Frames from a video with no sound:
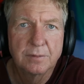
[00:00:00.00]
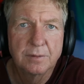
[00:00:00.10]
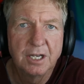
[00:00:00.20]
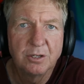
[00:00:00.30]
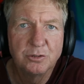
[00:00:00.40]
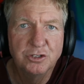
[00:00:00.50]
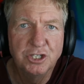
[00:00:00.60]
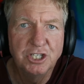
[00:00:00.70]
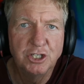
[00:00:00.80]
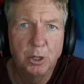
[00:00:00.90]
El
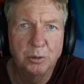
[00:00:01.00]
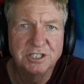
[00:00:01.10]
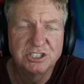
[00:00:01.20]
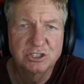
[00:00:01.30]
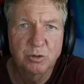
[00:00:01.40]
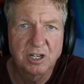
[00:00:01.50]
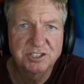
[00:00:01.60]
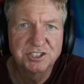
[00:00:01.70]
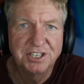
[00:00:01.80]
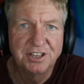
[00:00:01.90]
Nino is
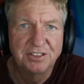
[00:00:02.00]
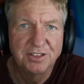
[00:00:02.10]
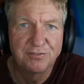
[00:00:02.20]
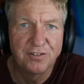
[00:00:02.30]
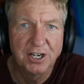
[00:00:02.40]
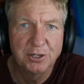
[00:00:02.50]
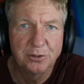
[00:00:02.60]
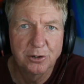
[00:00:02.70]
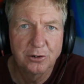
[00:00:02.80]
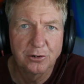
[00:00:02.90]
crossing the final
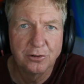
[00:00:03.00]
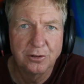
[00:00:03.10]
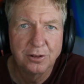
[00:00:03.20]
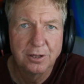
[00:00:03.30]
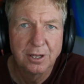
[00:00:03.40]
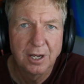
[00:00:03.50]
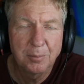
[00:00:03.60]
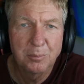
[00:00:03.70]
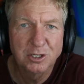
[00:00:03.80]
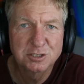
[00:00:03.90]
hurdle.
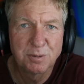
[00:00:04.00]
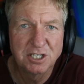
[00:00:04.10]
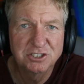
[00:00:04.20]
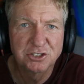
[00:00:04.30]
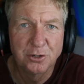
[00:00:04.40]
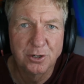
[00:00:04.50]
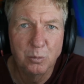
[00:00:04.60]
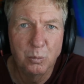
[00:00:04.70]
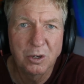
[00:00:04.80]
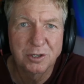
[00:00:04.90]
I'm Mark Sponsler,
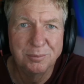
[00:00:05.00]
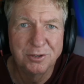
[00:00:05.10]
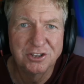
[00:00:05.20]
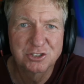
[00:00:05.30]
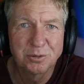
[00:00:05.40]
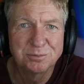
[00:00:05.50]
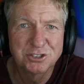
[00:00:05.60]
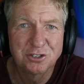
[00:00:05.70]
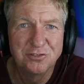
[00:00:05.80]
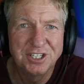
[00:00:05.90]
and welcome to the Storm
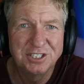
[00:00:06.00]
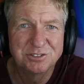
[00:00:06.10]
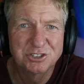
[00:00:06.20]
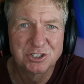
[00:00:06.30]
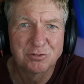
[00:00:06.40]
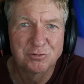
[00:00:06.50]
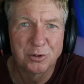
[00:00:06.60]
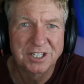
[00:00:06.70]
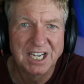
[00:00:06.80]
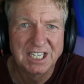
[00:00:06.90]
Surf Video Surf
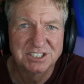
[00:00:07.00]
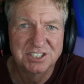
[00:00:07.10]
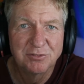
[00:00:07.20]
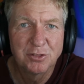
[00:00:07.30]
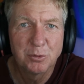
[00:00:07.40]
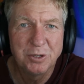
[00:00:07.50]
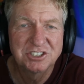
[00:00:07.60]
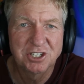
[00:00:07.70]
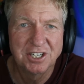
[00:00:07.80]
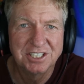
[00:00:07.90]
Forecast for the week
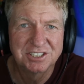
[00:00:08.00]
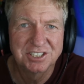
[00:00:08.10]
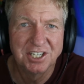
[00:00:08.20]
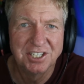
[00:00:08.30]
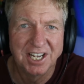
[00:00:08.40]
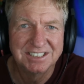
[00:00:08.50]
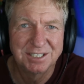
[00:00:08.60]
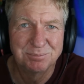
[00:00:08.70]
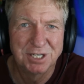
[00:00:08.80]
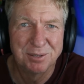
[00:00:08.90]
starting Sunday,
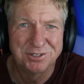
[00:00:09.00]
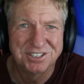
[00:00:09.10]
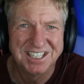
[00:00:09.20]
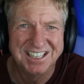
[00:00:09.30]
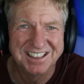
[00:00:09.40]
September 10th.